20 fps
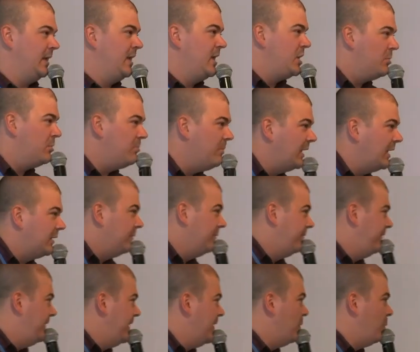you make them
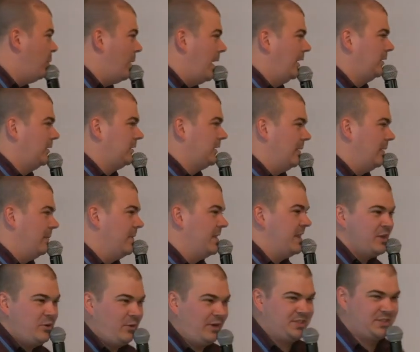feel welcome, and
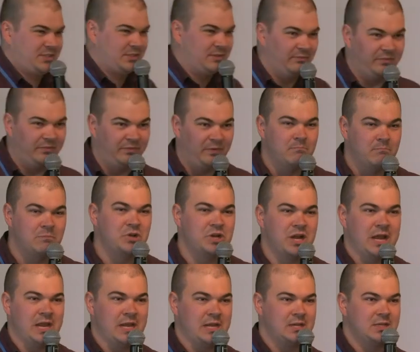then you ask them for
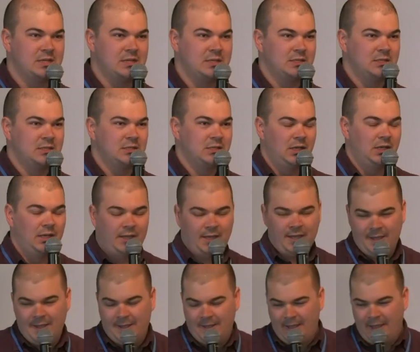money.
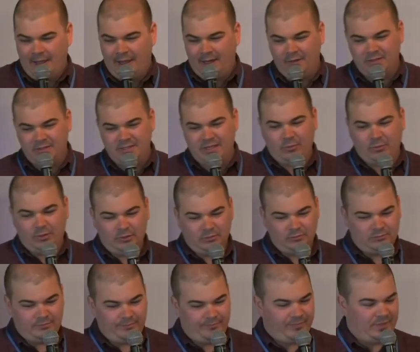And I was like,
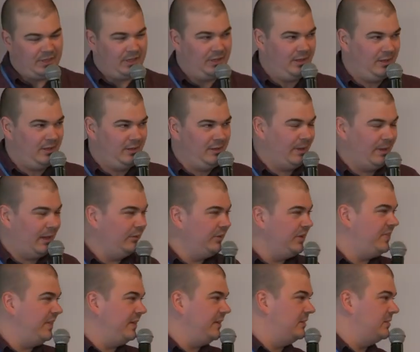well, how do
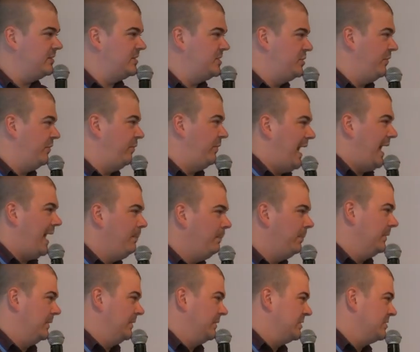you think stuff
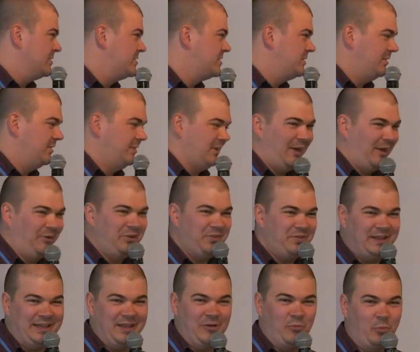happens? How do you
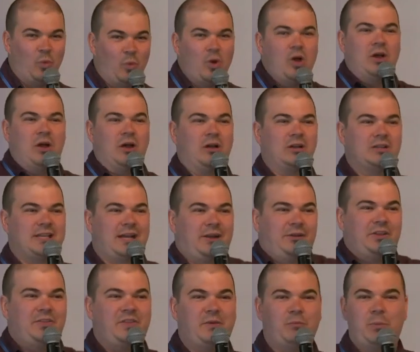think it works? How
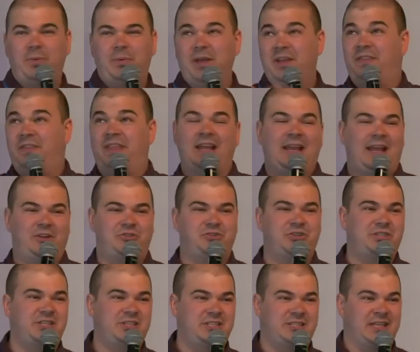do you think we pay for the
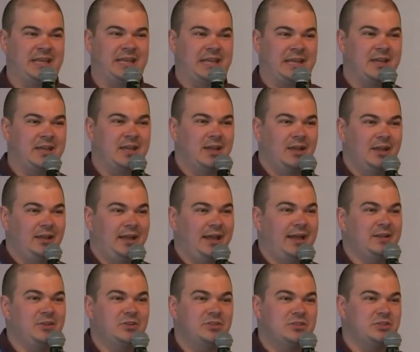electricity? Like,
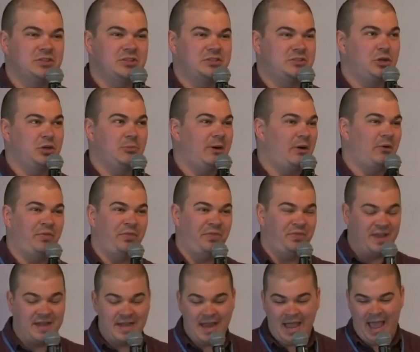it doesn't just come out of
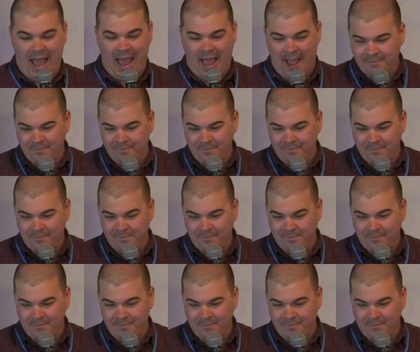thin air.